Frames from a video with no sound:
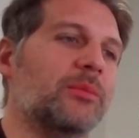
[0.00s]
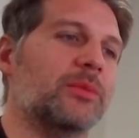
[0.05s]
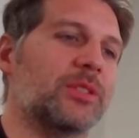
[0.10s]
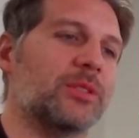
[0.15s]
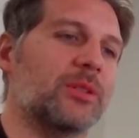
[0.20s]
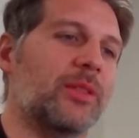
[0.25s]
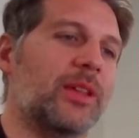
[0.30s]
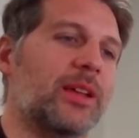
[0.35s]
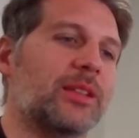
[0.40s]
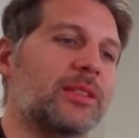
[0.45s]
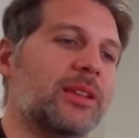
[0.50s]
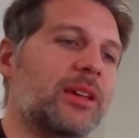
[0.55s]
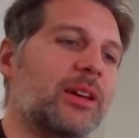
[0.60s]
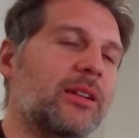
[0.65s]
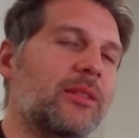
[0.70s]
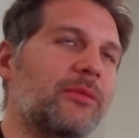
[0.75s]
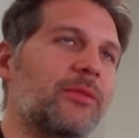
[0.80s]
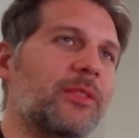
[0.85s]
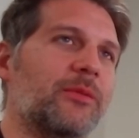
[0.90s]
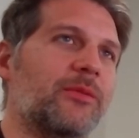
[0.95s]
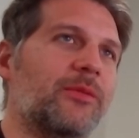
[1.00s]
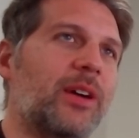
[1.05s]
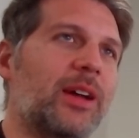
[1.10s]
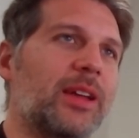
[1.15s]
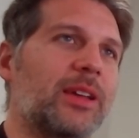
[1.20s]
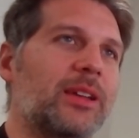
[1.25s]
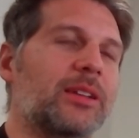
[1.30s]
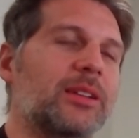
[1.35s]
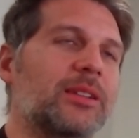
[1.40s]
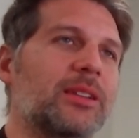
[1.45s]
So that's kind of the
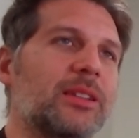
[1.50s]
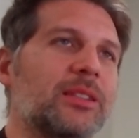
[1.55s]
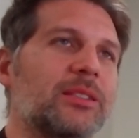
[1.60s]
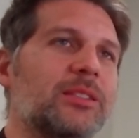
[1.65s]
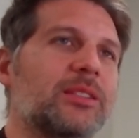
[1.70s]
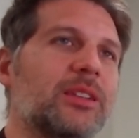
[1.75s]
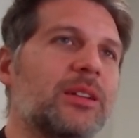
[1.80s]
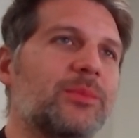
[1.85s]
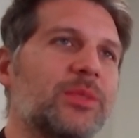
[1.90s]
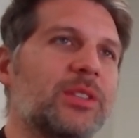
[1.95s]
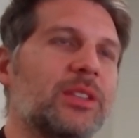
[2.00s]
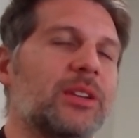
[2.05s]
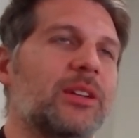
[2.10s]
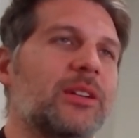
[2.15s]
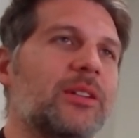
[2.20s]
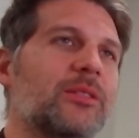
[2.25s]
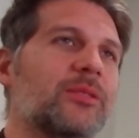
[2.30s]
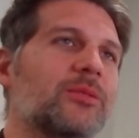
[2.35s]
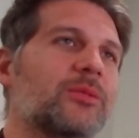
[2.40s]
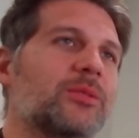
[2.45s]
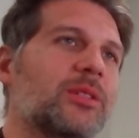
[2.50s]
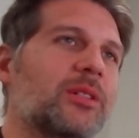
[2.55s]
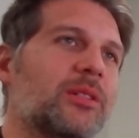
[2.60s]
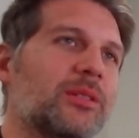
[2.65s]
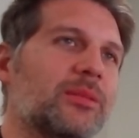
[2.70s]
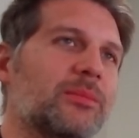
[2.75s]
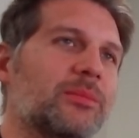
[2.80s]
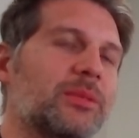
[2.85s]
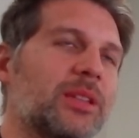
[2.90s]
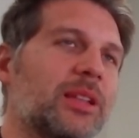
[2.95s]
fight in some scenarios
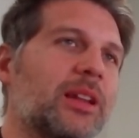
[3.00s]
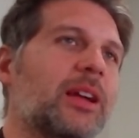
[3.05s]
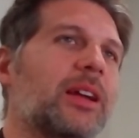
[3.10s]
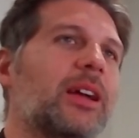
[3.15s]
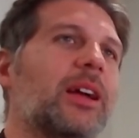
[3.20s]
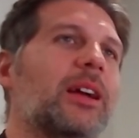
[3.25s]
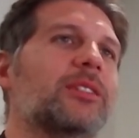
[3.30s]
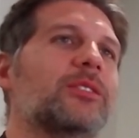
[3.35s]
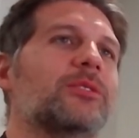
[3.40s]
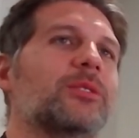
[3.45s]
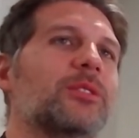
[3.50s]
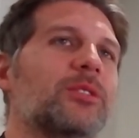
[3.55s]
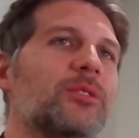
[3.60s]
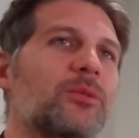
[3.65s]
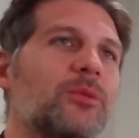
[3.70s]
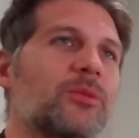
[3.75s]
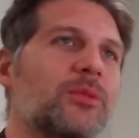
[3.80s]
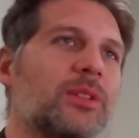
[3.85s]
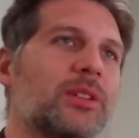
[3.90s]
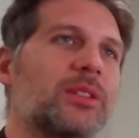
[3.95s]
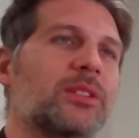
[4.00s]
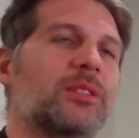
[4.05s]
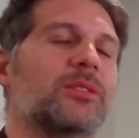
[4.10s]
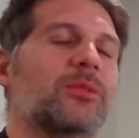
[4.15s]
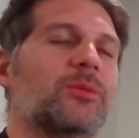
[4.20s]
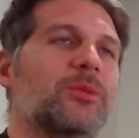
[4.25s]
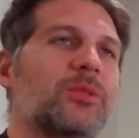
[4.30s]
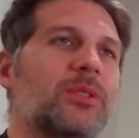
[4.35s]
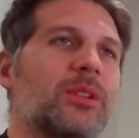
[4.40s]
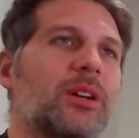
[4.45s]
on, did I actually do this
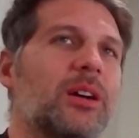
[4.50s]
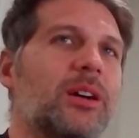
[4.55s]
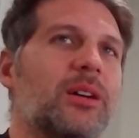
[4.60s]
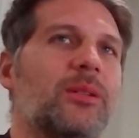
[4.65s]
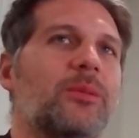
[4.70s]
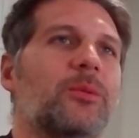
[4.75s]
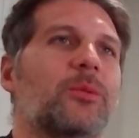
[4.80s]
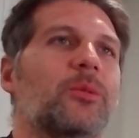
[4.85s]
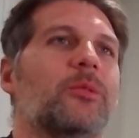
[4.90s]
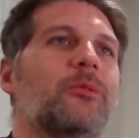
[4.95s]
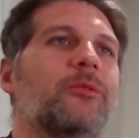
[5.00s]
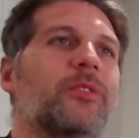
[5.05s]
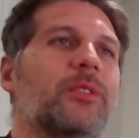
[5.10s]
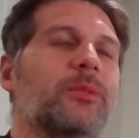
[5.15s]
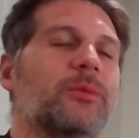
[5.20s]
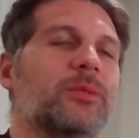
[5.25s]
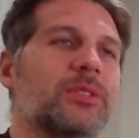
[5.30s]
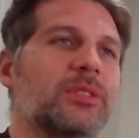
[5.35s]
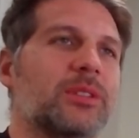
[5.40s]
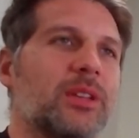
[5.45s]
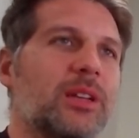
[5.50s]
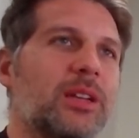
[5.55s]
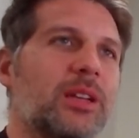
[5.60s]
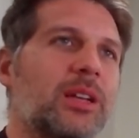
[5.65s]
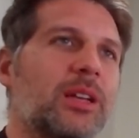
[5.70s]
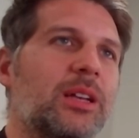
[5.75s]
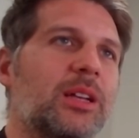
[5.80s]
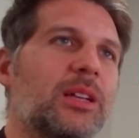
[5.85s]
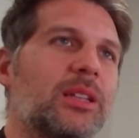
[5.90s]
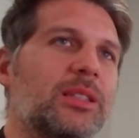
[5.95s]
or not, or if it was
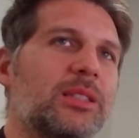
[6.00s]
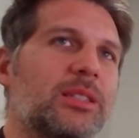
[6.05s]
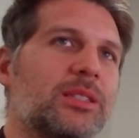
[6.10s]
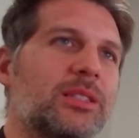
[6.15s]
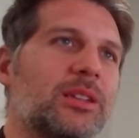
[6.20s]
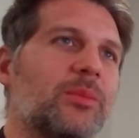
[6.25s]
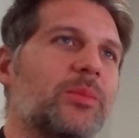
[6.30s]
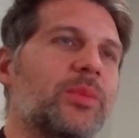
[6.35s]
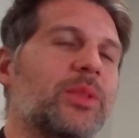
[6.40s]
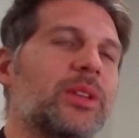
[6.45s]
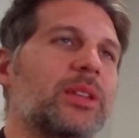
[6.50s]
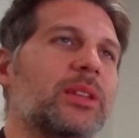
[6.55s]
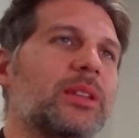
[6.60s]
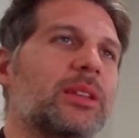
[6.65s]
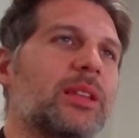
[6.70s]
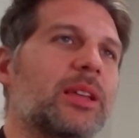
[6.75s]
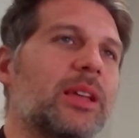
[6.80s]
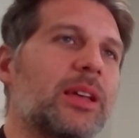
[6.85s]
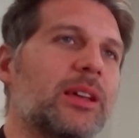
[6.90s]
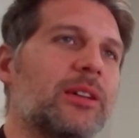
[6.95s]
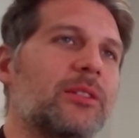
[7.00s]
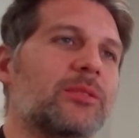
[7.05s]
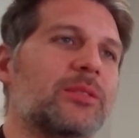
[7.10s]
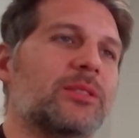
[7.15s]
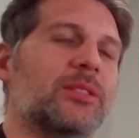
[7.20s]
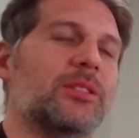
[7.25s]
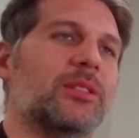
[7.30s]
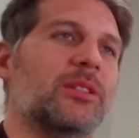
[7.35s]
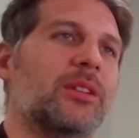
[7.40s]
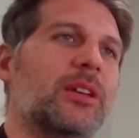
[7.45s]
something
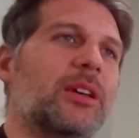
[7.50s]
else.